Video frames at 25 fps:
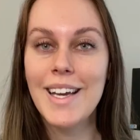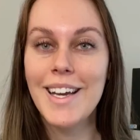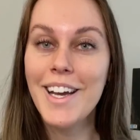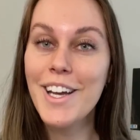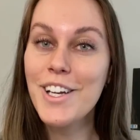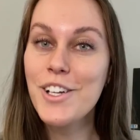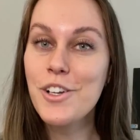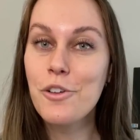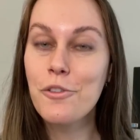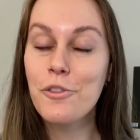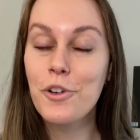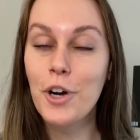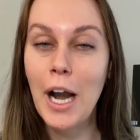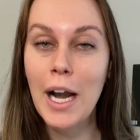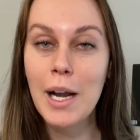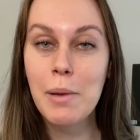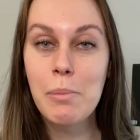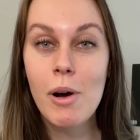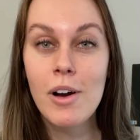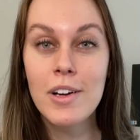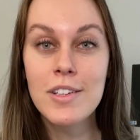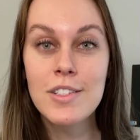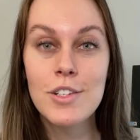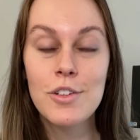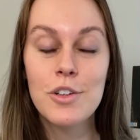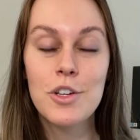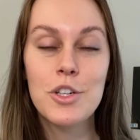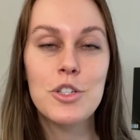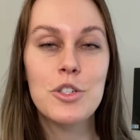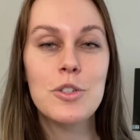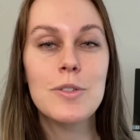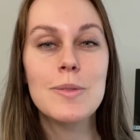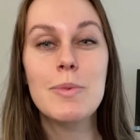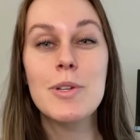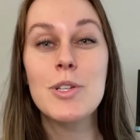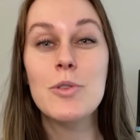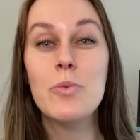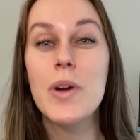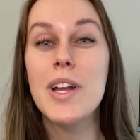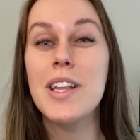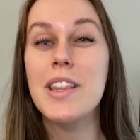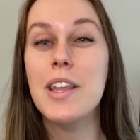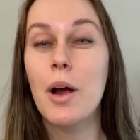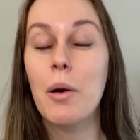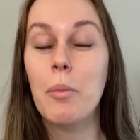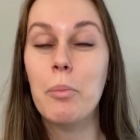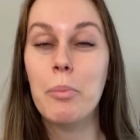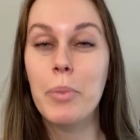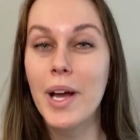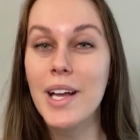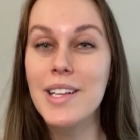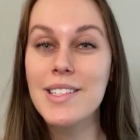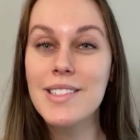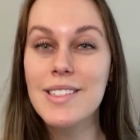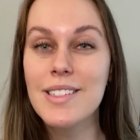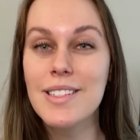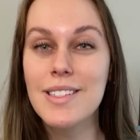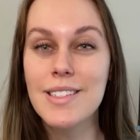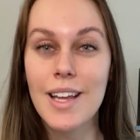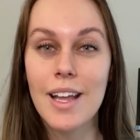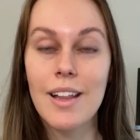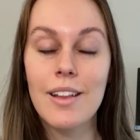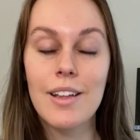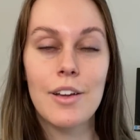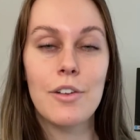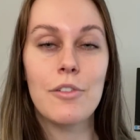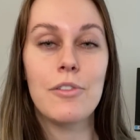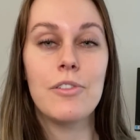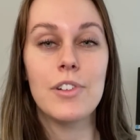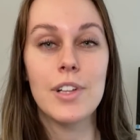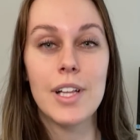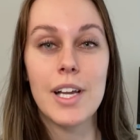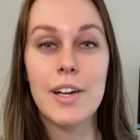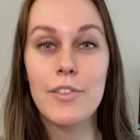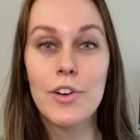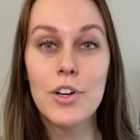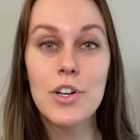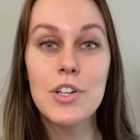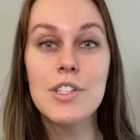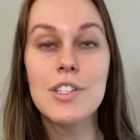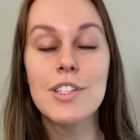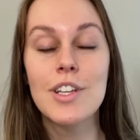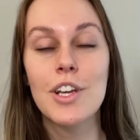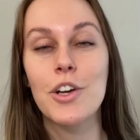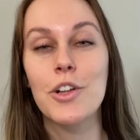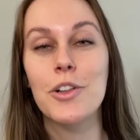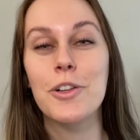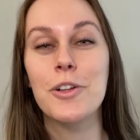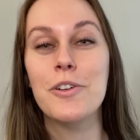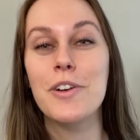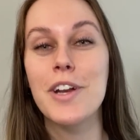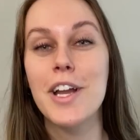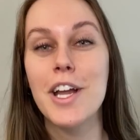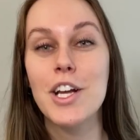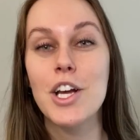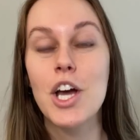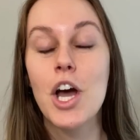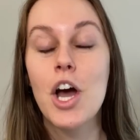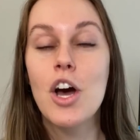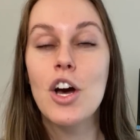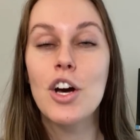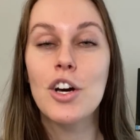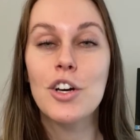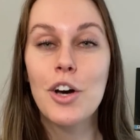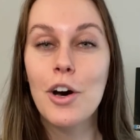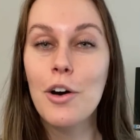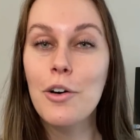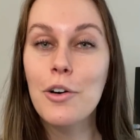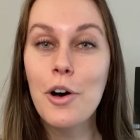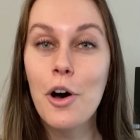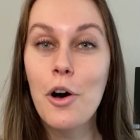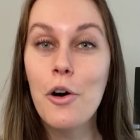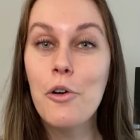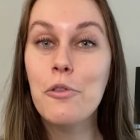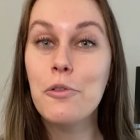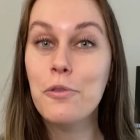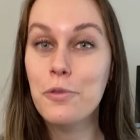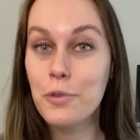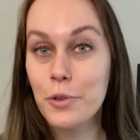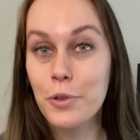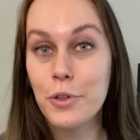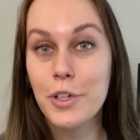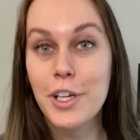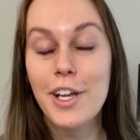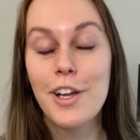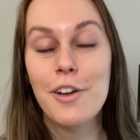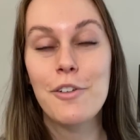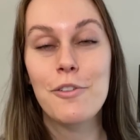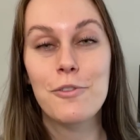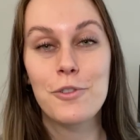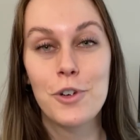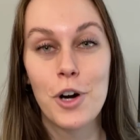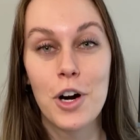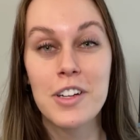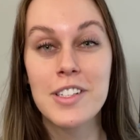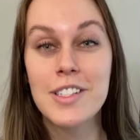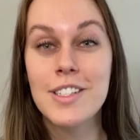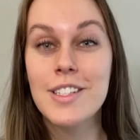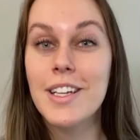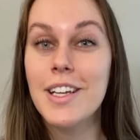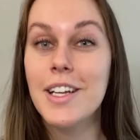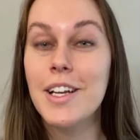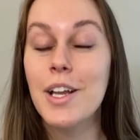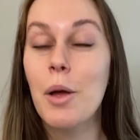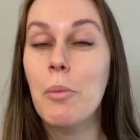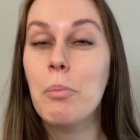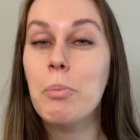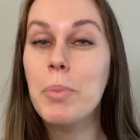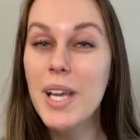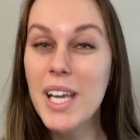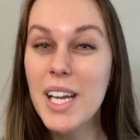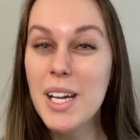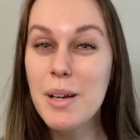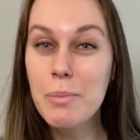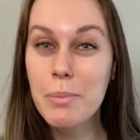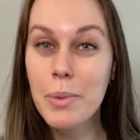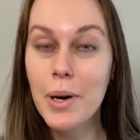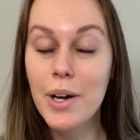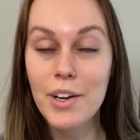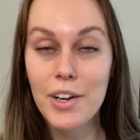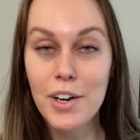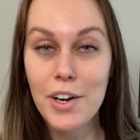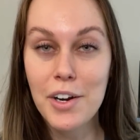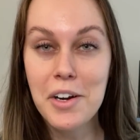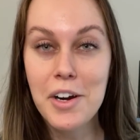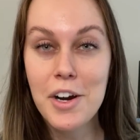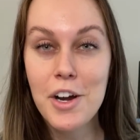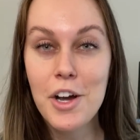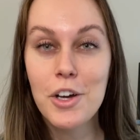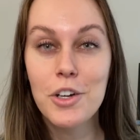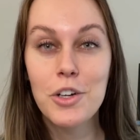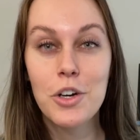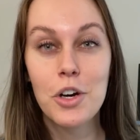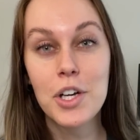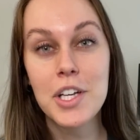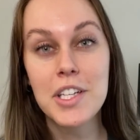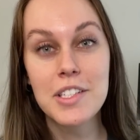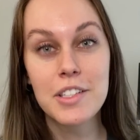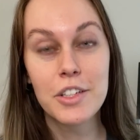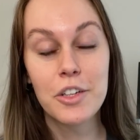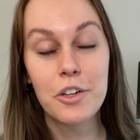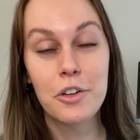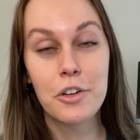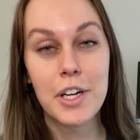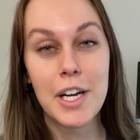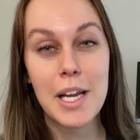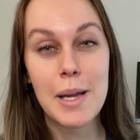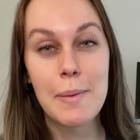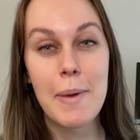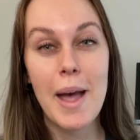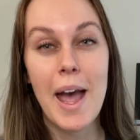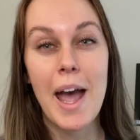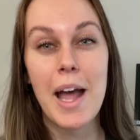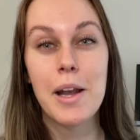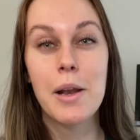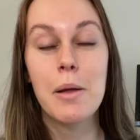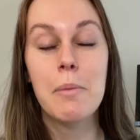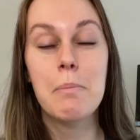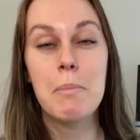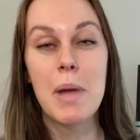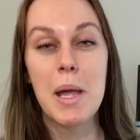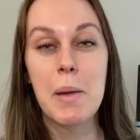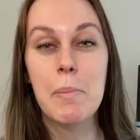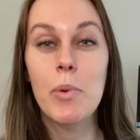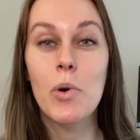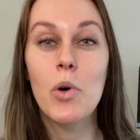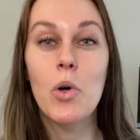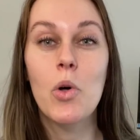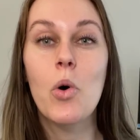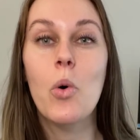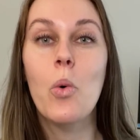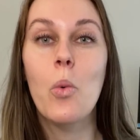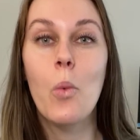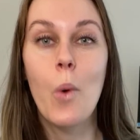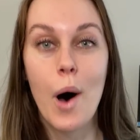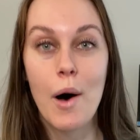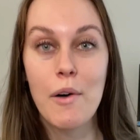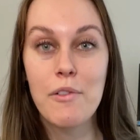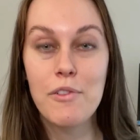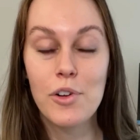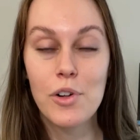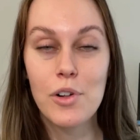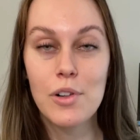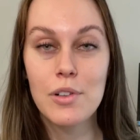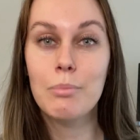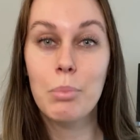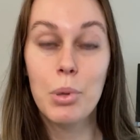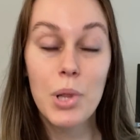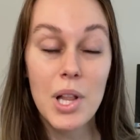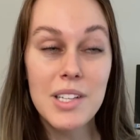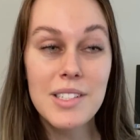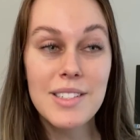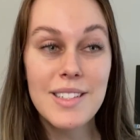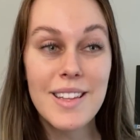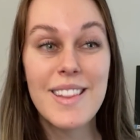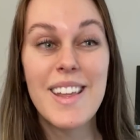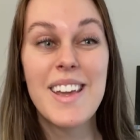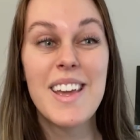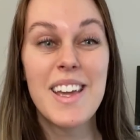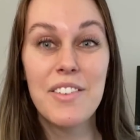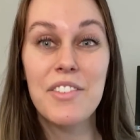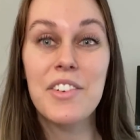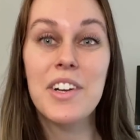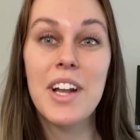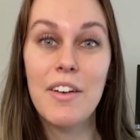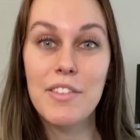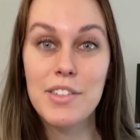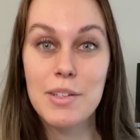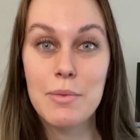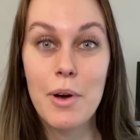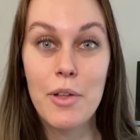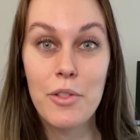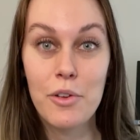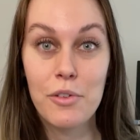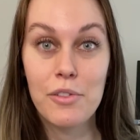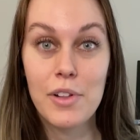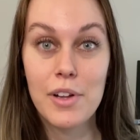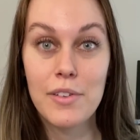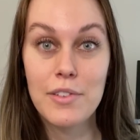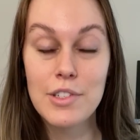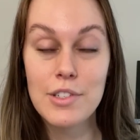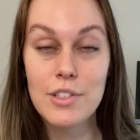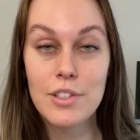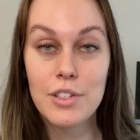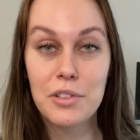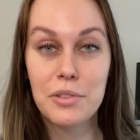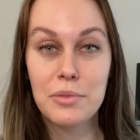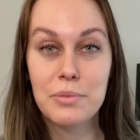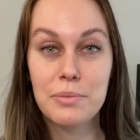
In your variety box, you can choose between their best selling flavors, including cocoa, fruity, frosted, peanut butter, cookies and cream, and maple waffle. Plus, they even have some other flavors too.